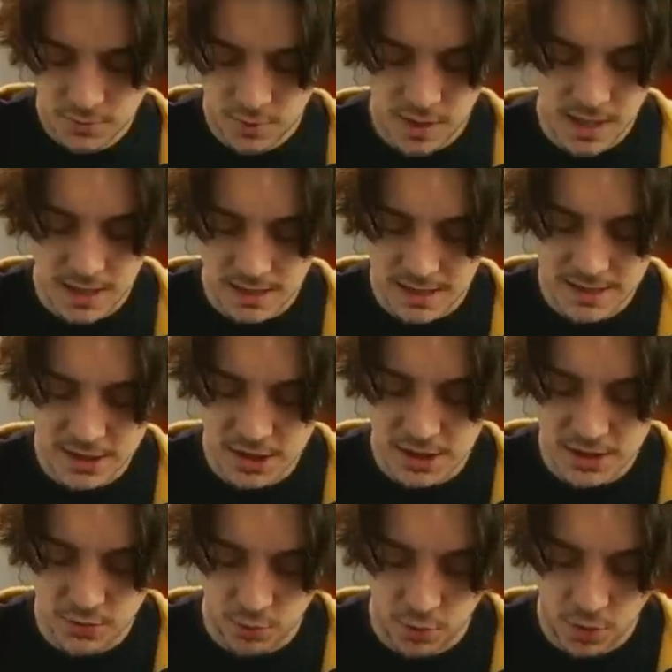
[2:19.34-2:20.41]
Well, let's
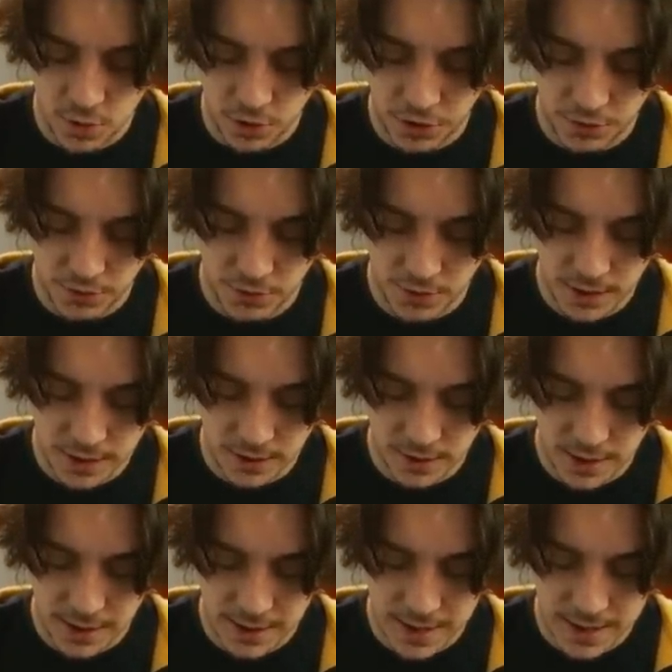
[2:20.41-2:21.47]
just roll through here,
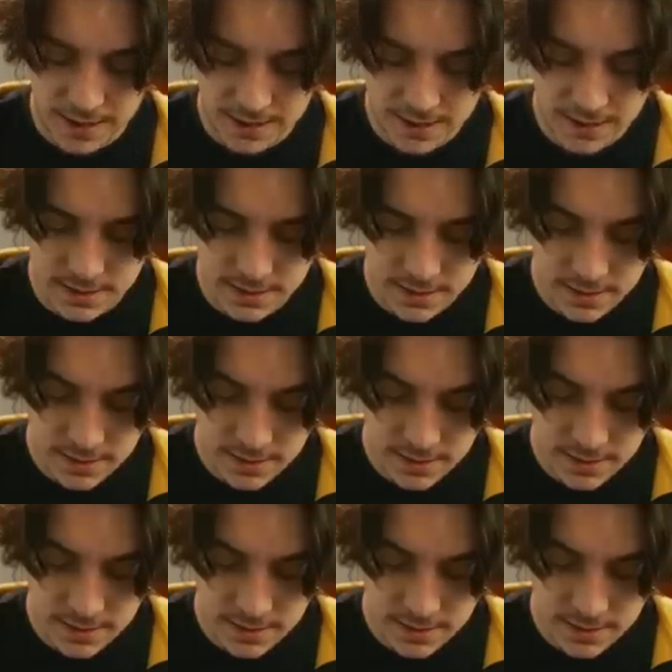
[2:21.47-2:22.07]
I guess.